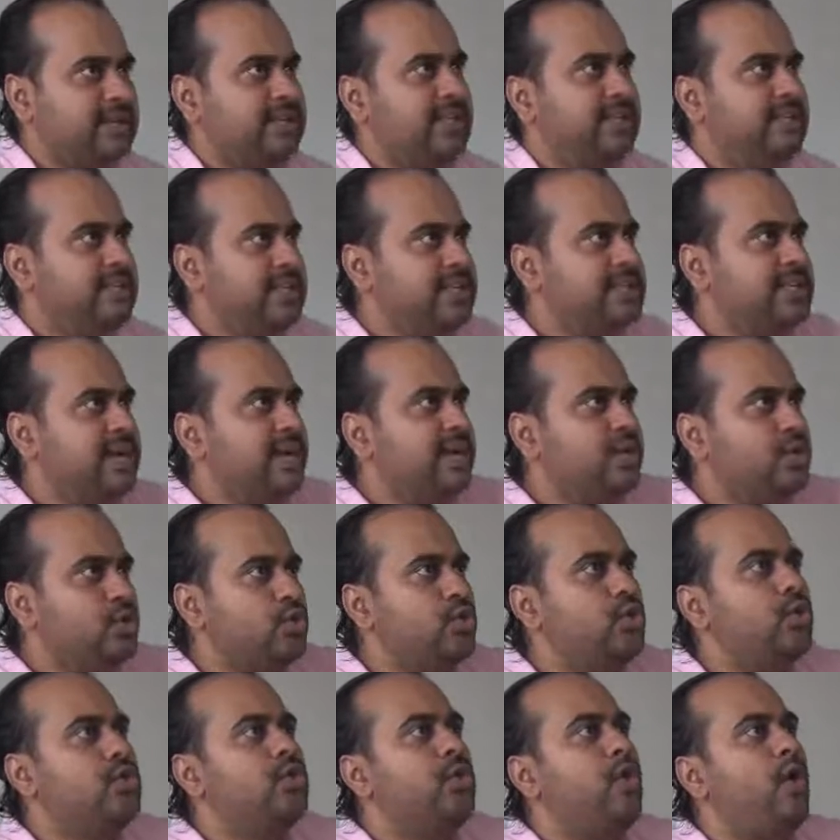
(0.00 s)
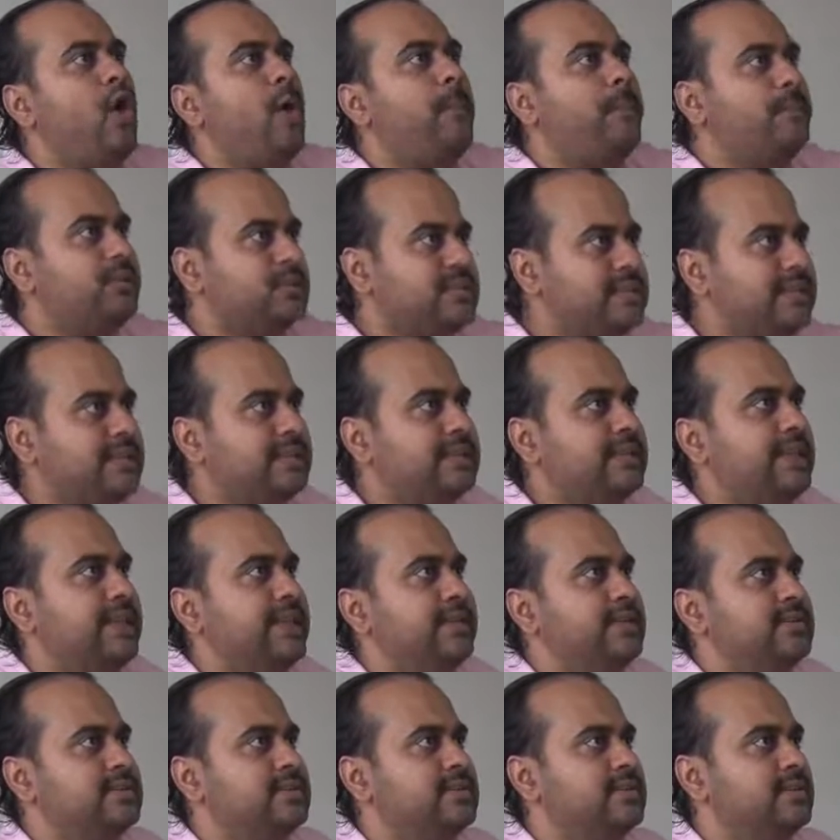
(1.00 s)
That these are two opposite
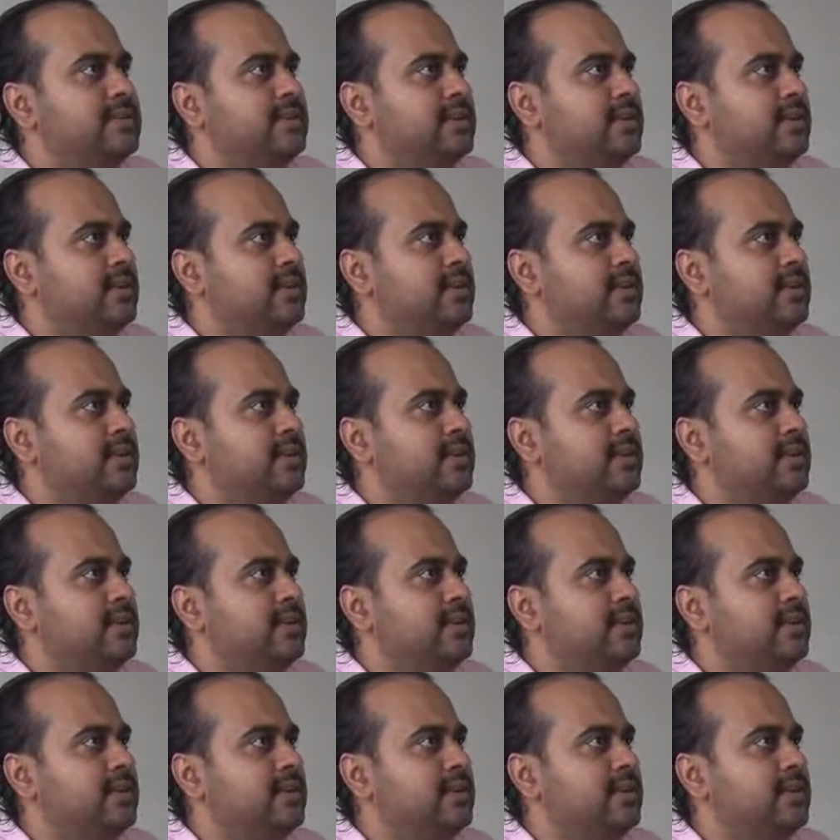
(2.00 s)
things.